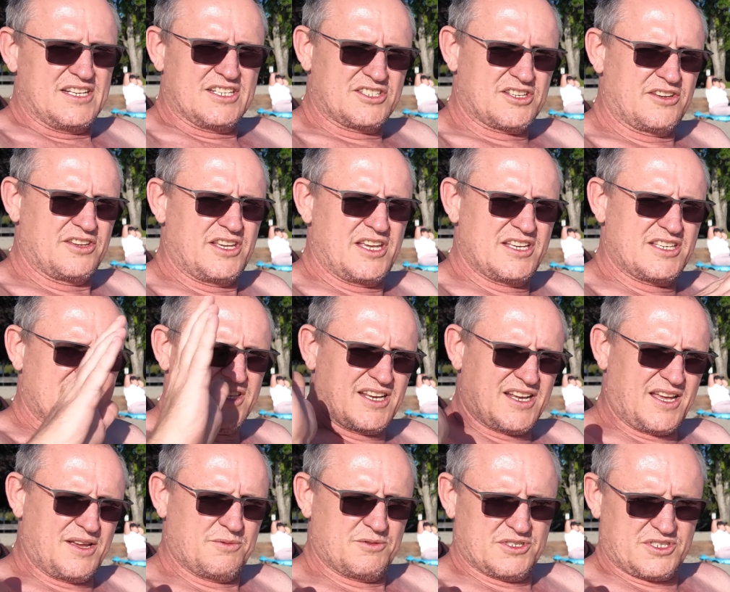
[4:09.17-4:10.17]
So,
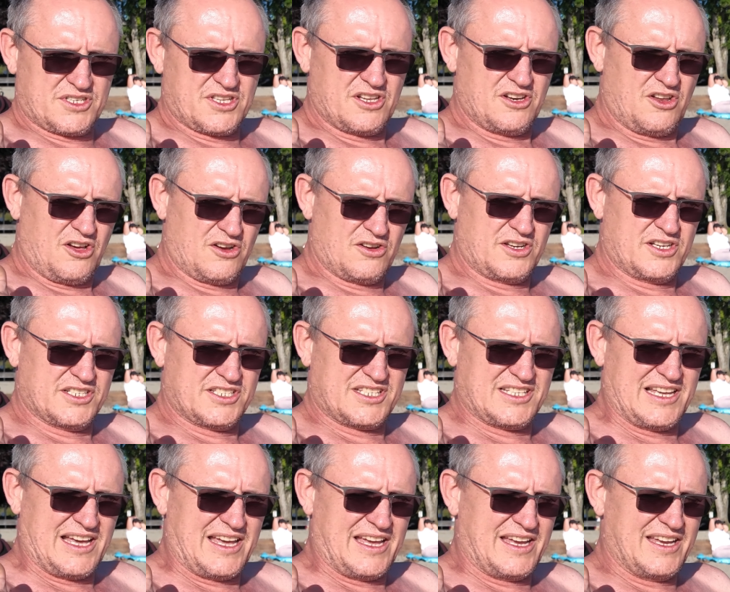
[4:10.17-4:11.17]
yesterday was the longest
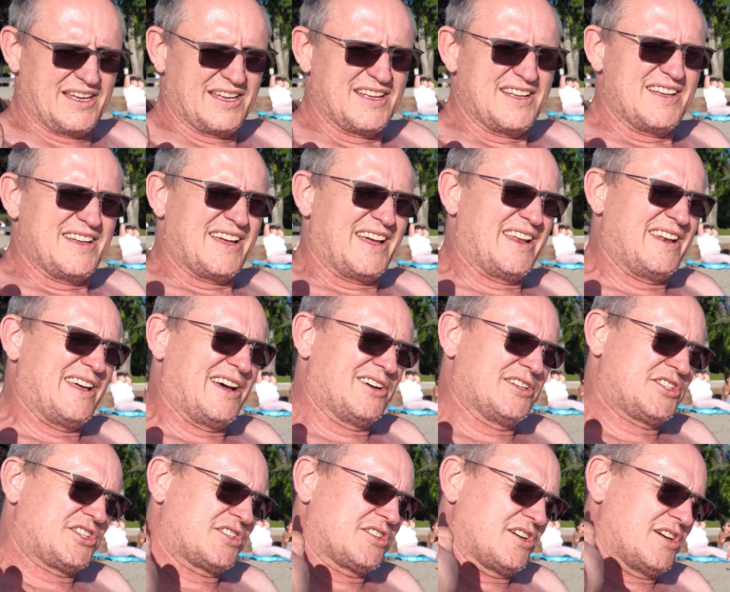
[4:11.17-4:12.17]
day, and now
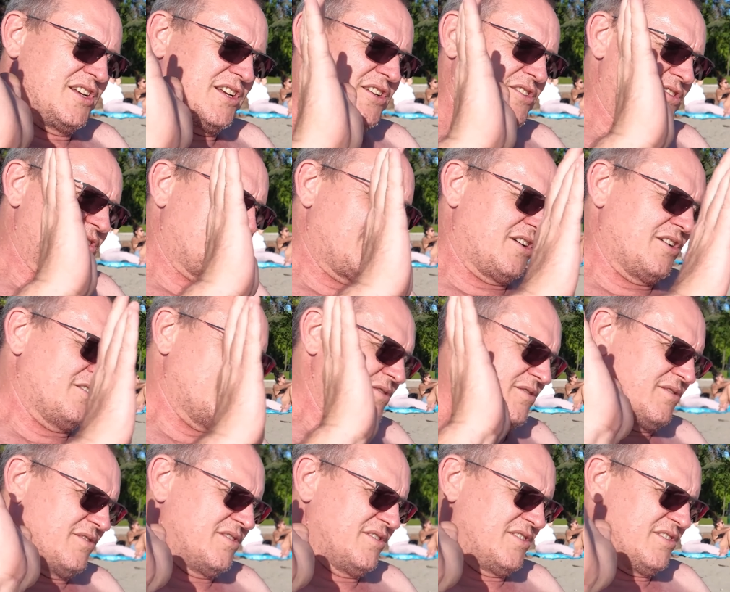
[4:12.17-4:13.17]
it's starting to
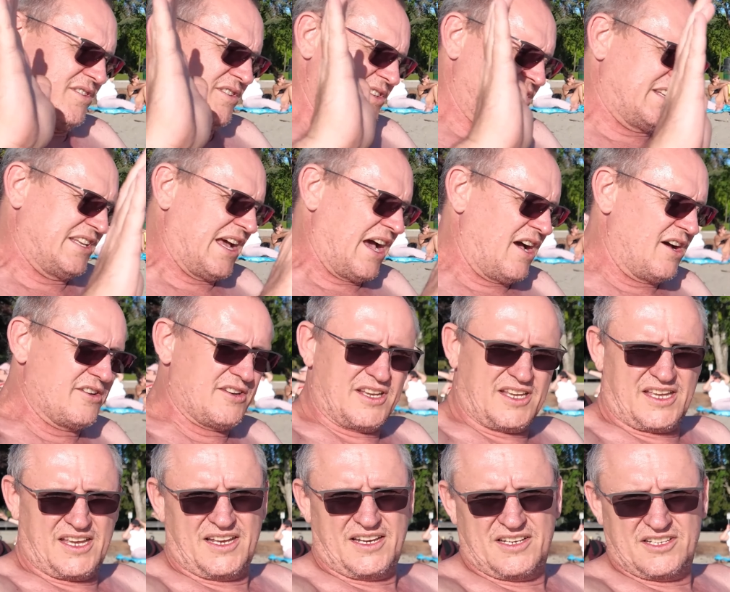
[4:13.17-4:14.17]
go down
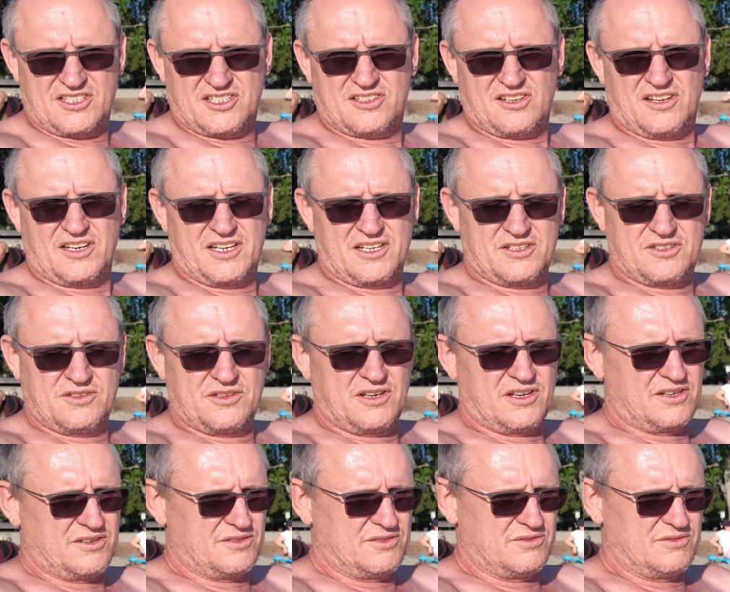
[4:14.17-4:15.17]
again. It's starting to
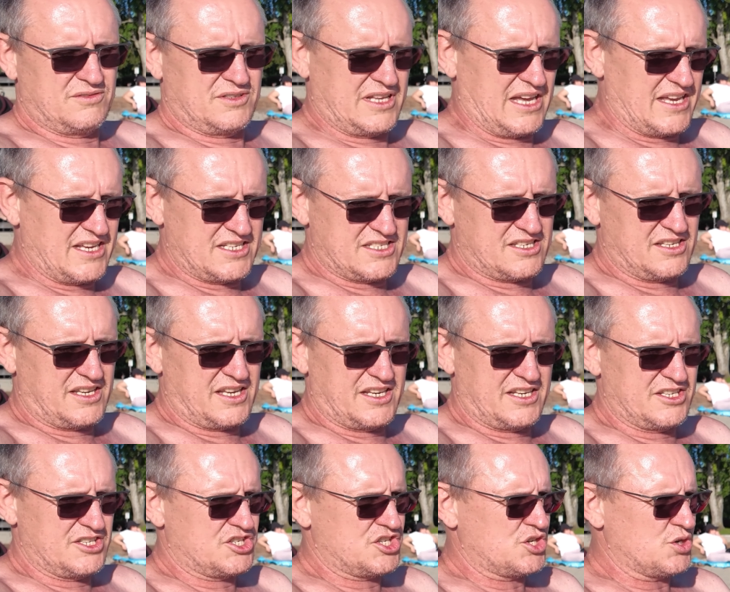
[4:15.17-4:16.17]
go, days are
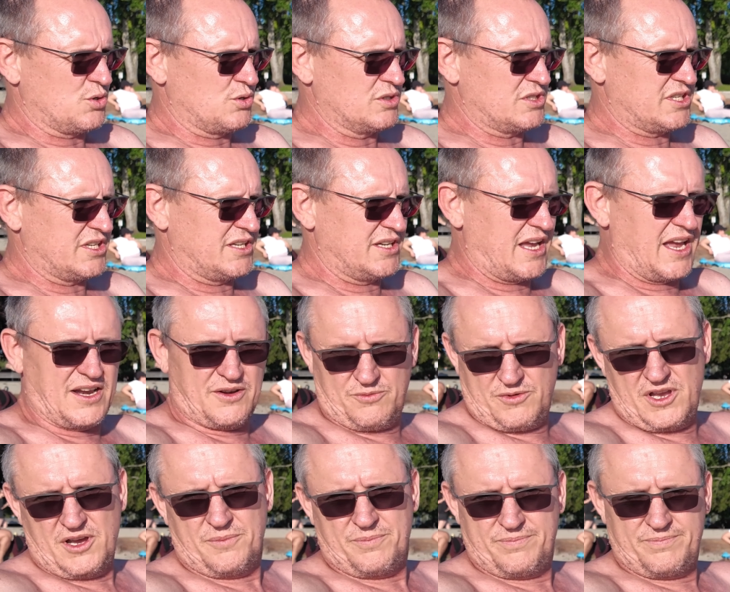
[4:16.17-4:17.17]
getting shorter, and
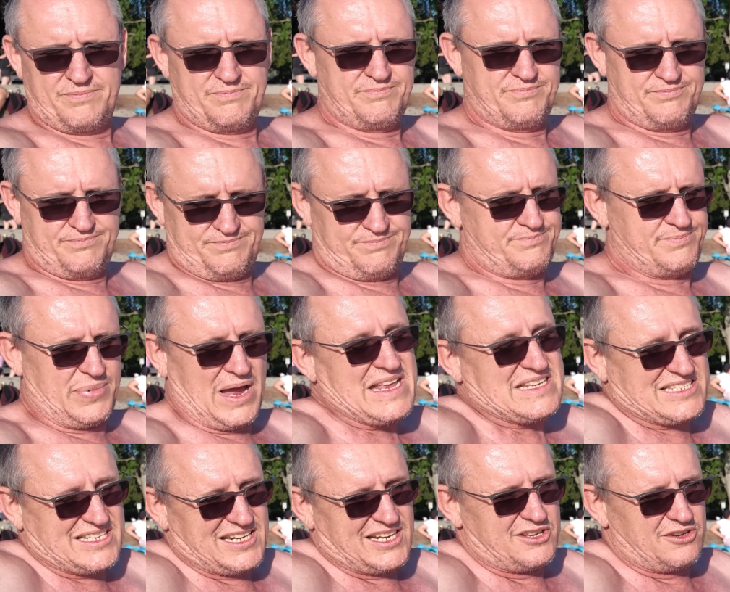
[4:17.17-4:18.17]
we are
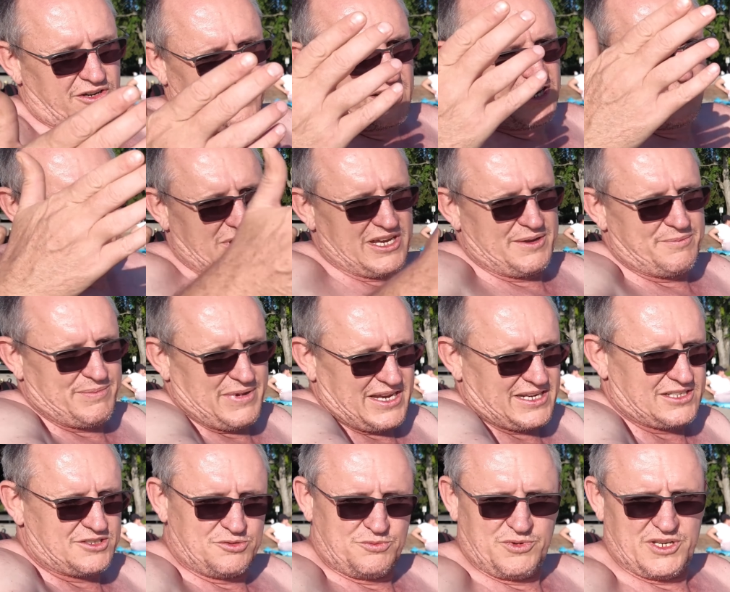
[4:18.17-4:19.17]
basically on our way
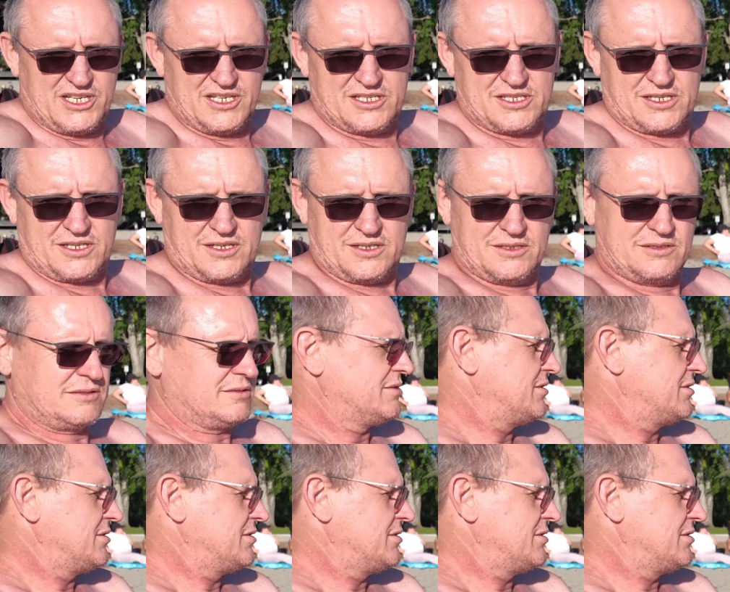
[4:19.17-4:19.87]
back to winter.